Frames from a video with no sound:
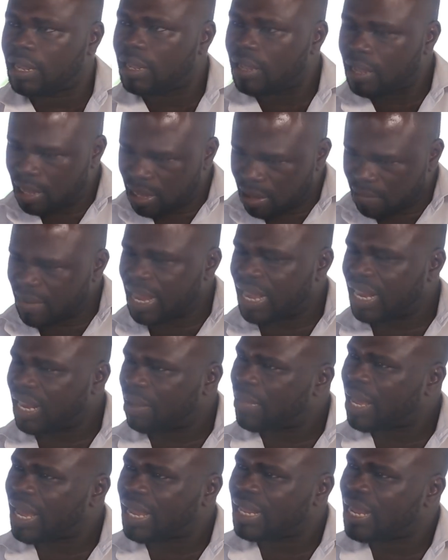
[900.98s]
know. My
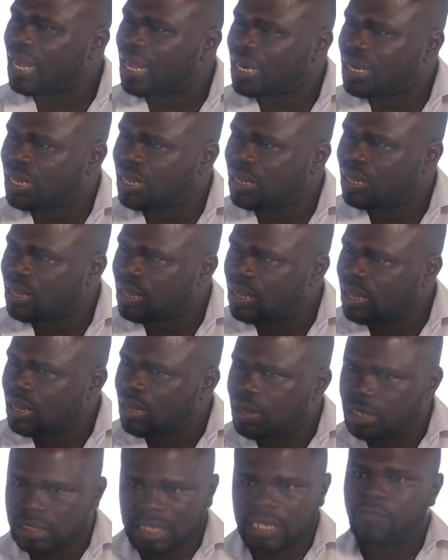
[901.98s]
man, Andy.
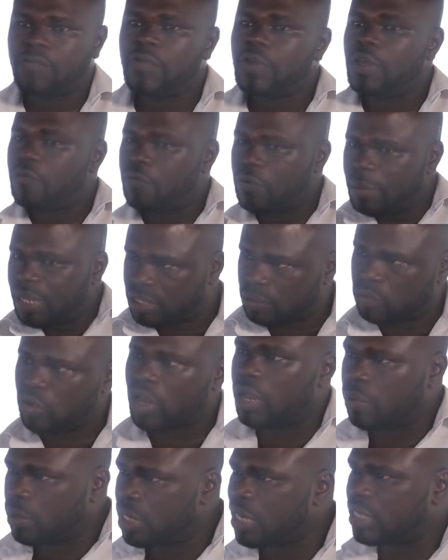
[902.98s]
I say, if you meet him,
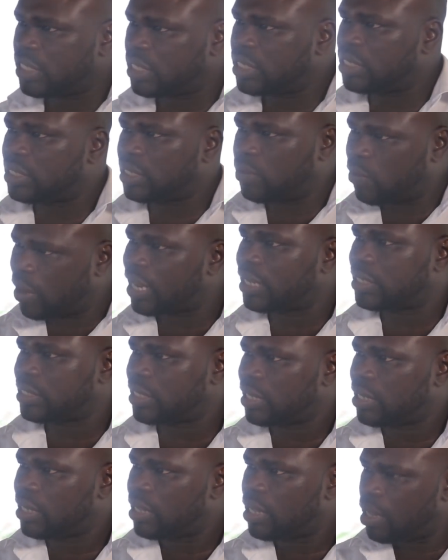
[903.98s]
I will be chasing, what I
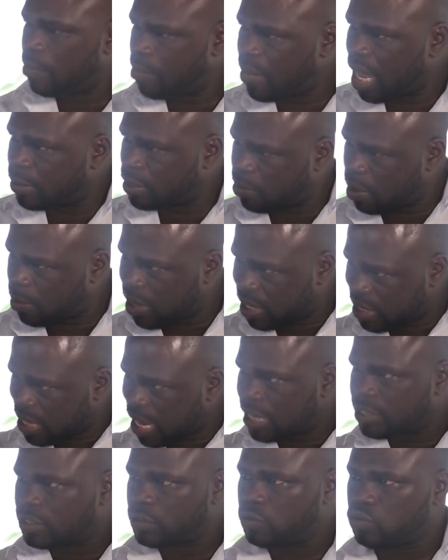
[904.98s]
say. But I'm saying, my
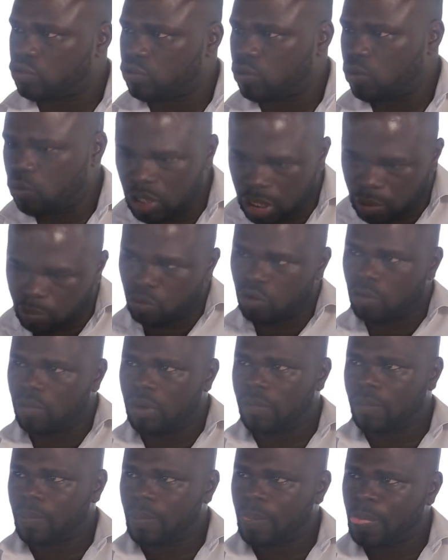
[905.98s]
1,002, only
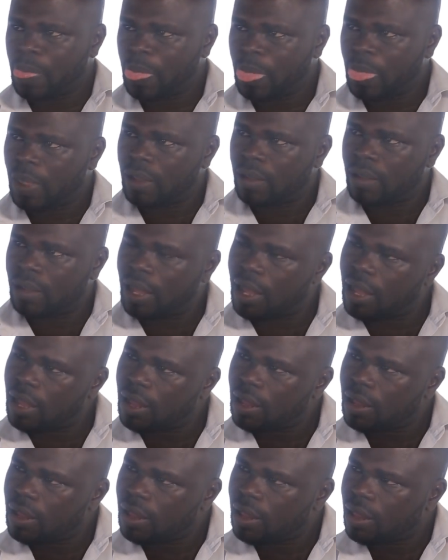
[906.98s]
problem. Huh?